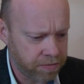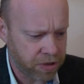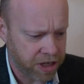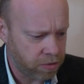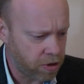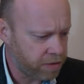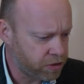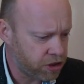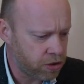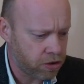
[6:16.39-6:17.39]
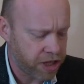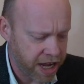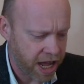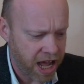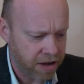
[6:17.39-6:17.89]
some people, I'm sure
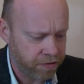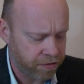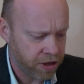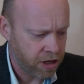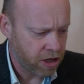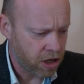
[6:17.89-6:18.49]
they have